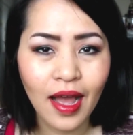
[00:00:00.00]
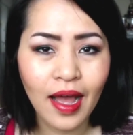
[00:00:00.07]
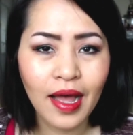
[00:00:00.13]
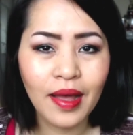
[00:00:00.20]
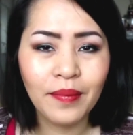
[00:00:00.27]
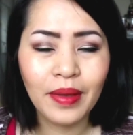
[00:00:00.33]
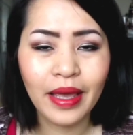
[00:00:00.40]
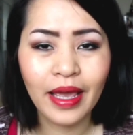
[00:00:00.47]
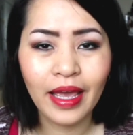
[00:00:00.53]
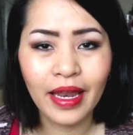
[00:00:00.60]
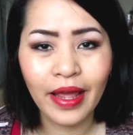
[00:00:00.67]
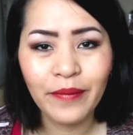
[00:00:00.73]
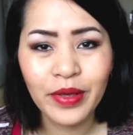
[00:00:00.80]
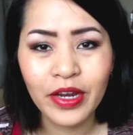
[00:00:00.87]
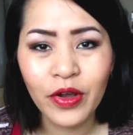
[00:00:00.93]

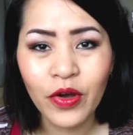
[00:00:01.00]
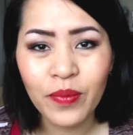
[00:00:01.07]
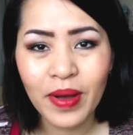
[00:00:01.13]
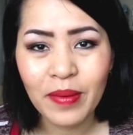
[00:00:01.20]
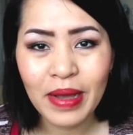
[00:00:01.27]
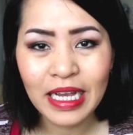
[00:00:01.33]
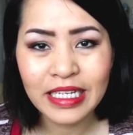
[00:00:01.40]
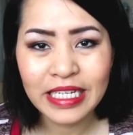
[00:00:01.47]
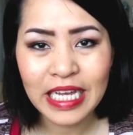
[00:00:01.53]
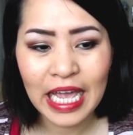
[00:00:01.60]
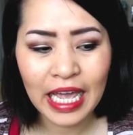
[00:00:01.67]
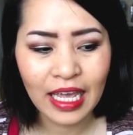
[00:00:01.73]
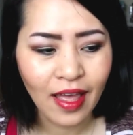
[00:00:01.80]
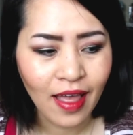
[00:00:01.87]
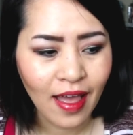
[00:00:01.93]
And I'm gonna go about my
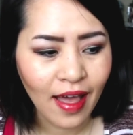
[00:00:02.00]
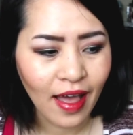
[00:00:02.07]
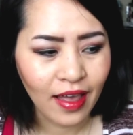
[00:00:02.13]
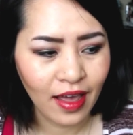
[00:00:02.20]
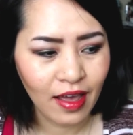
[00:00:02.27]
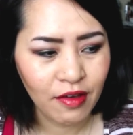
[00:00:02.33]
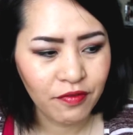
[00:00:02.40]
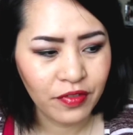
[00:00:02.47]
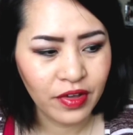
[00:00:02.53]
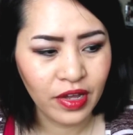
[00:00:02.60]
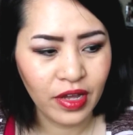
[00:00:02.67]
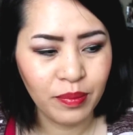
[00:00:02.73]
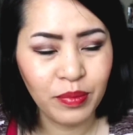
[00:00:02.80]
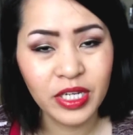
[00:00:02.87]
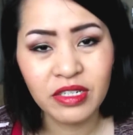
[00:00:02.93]
day. I have
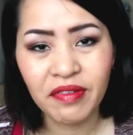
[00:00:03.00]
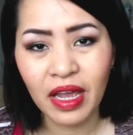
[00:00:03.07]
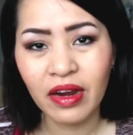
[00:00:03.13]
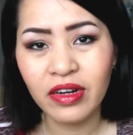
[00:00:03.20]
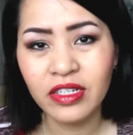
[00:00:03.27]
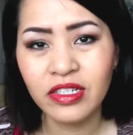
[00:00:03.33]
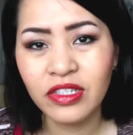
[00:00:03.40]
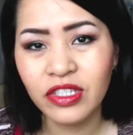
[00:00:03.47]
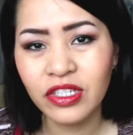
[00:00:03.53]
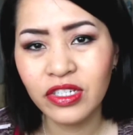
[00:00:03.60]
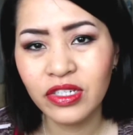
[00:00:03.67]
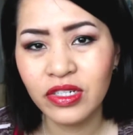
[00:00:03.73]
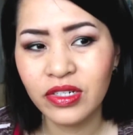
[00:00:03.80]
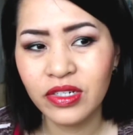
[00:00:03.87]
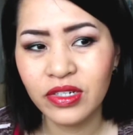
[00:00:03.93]
a bunch of errands to
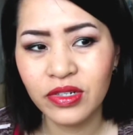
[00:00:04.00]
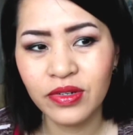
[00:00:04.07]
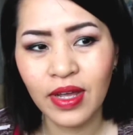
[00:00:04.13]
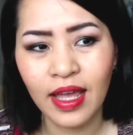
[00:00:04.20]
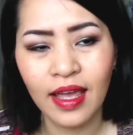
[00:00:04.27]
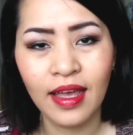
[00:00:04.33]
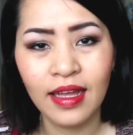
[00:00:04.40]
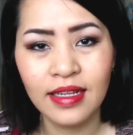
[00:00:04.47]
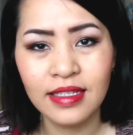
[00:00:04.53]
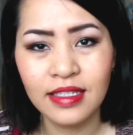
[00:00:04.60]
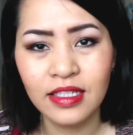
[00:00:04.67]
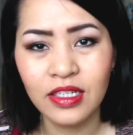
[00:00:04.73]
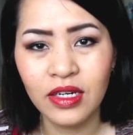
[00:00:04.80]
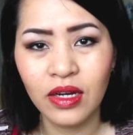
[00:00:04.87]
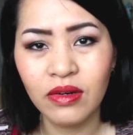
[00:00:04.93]
do
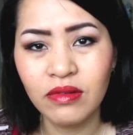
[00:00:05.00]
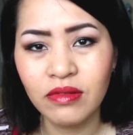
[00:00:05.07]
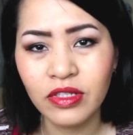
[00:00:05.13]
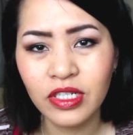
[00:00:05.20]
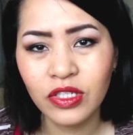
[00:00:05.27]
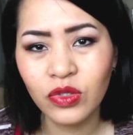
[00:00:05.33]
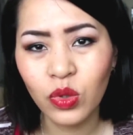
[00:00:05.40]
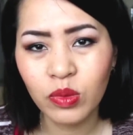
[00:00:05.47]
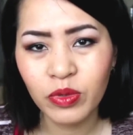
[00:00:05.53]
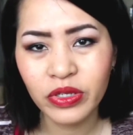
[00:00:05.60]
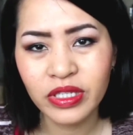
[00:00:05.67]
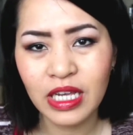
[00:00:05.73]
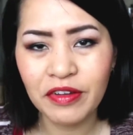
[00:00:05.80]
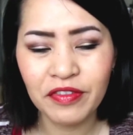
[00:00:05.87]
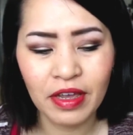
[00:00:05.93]
and, you know, just
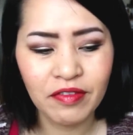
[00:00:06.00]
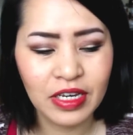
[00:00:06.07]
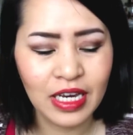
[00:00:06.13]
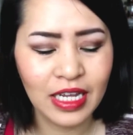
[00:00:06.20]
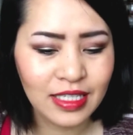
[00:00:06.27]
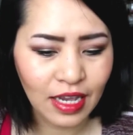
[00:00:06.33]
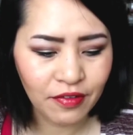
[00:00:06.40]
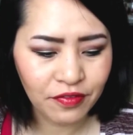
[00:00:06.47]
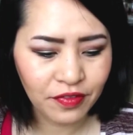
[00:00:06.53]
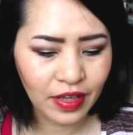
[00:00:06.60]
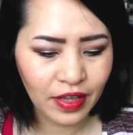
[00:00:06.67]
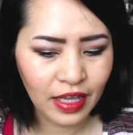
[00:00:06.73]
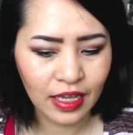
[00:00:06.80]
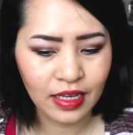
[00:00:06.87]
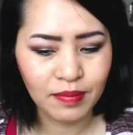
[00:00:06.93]
normal stuff, everyday stuff.
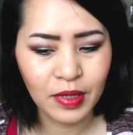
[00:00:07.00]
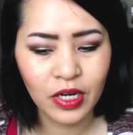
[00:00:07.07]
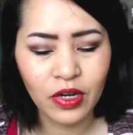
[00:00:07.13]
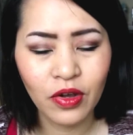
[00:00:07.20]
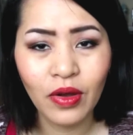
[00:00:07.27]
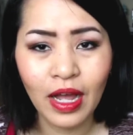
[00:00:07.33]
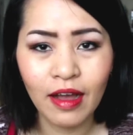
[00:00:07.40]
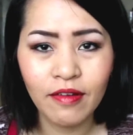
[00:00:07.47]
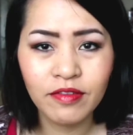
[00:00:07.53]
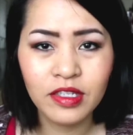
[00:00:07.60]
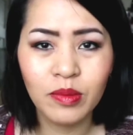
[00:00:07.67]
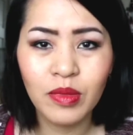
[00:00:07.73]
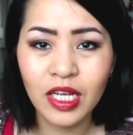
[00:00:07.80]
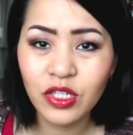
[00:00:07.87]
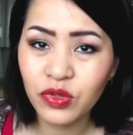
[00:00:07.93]
And I'm gonna go have
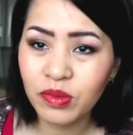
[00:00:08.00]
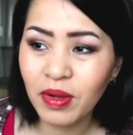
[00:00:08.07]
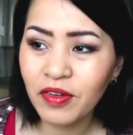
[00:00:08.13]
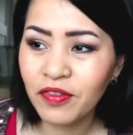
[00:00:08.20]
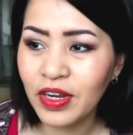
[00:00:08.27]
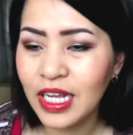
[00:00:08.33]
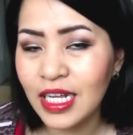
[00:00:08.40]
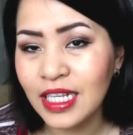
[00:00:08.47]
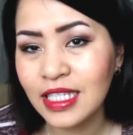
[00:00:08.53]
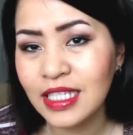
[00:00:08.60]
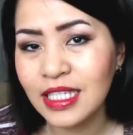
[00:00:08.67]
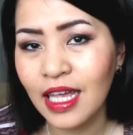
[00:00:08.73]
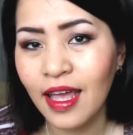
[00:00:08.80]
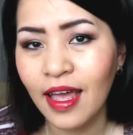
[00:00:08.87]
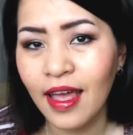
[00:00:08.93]
some lunch with my
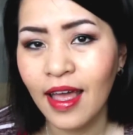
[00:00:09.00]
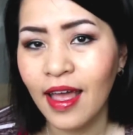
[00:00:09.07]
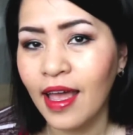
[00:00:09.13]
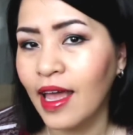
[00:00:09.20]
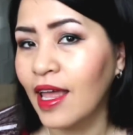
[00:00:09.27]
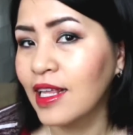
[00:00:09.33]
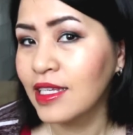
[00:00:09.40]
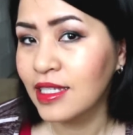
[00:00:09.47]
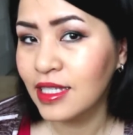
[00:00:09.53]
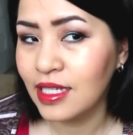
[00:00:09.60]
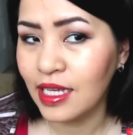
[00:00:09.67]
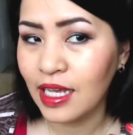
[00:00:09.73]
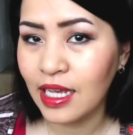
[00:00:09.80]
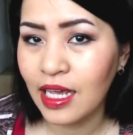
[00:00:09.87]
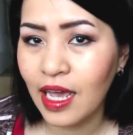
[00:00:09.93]
friends and let's
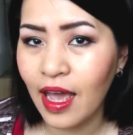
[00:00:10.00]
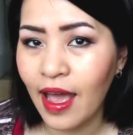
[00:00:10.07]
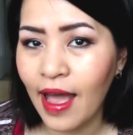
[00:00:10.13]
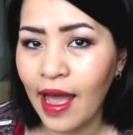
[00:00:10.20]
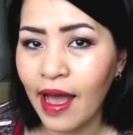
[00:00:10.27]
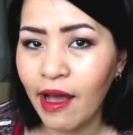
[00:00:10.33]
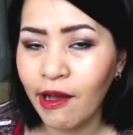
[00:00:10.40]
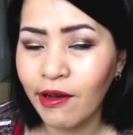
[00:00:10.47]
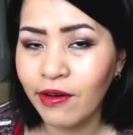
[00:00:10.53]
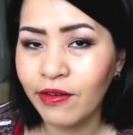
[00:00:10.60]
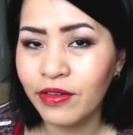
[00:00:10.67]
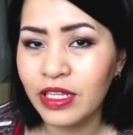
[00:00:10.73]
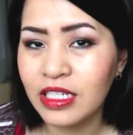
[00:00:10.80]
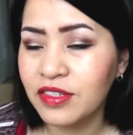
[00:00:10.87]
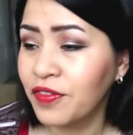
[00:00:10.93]
see
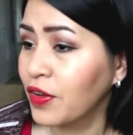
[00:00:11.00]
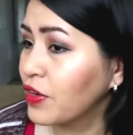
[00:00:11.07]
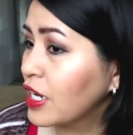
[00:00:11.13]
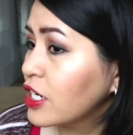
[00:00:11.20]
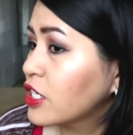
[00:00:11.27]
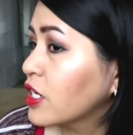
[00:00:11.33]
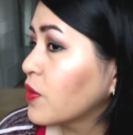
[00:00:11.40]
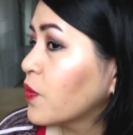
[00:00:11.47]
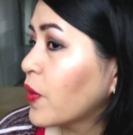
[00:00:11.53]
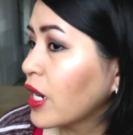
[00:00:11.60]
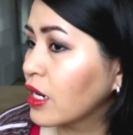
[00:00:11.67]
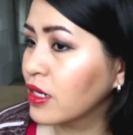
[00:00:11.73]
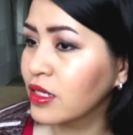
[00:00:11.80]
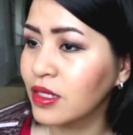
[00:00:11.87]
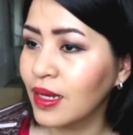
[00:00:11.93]
how this foundation
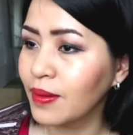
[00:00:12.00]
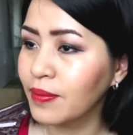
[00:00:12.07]
wears.